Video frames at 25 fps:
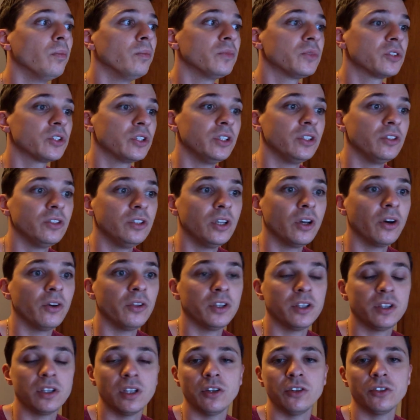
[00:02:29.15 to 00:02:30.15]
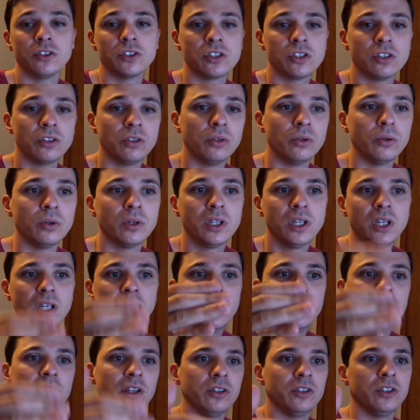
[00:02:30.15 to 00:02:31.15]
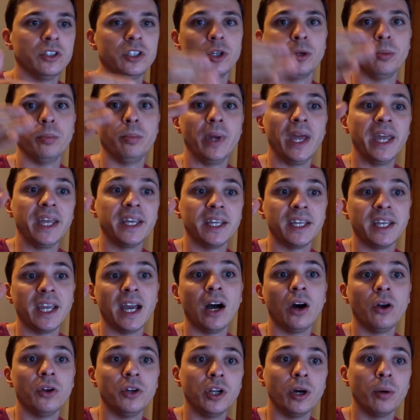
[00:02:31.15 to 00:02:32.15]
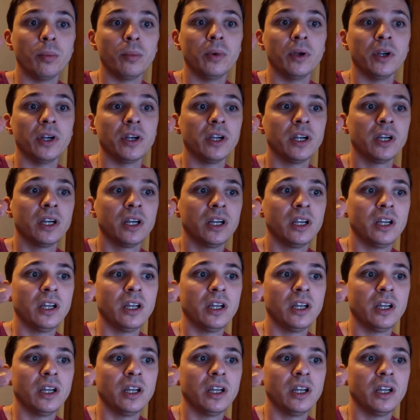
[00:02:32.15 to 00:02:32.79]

So you know that there's your bank account number,